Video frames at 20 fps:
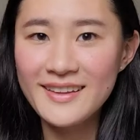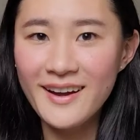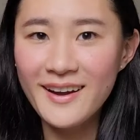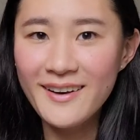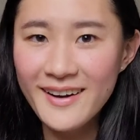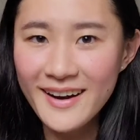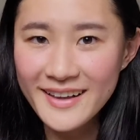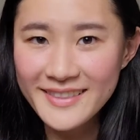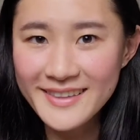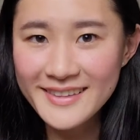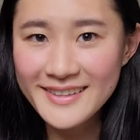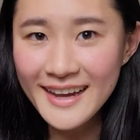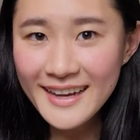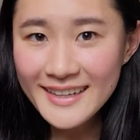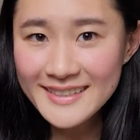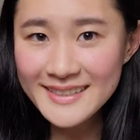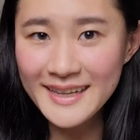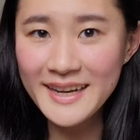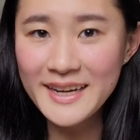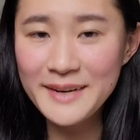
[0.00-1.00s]
Alright, the
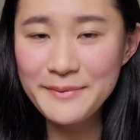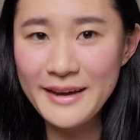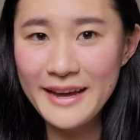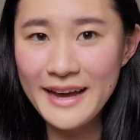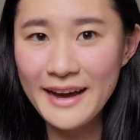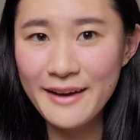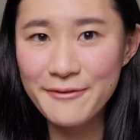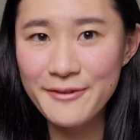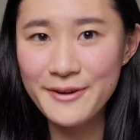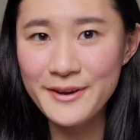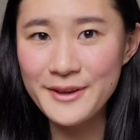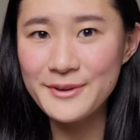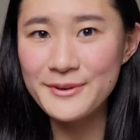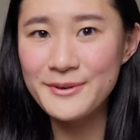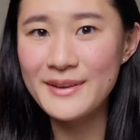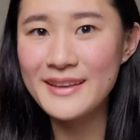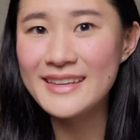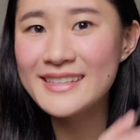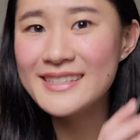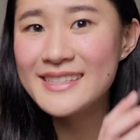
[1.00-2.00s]
next item I have for you
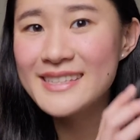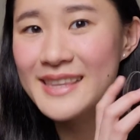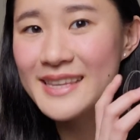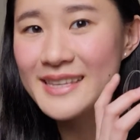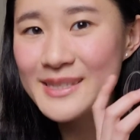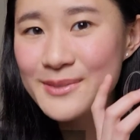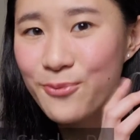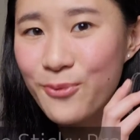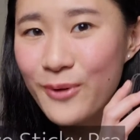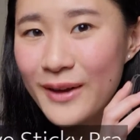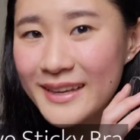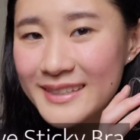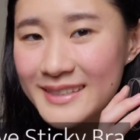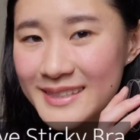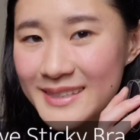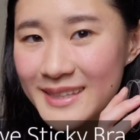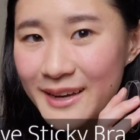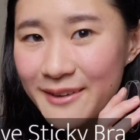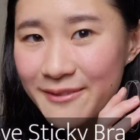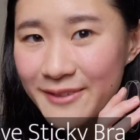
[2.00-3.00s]
is this
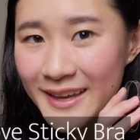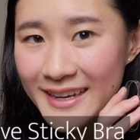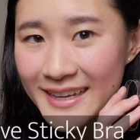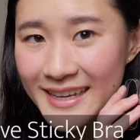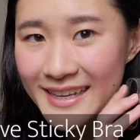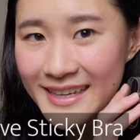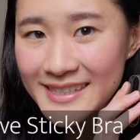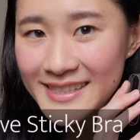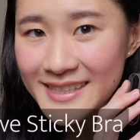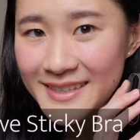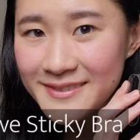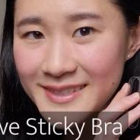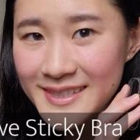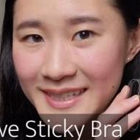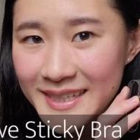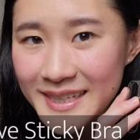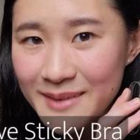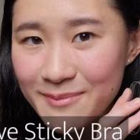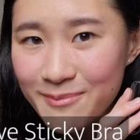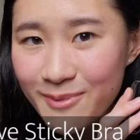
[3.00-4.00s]
Wingslove adhesive
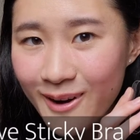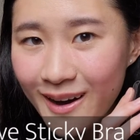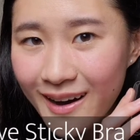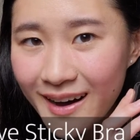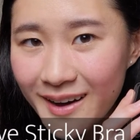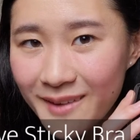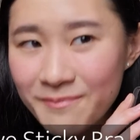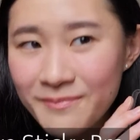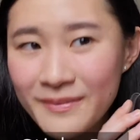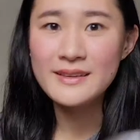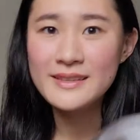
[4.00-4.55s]
sticky bra.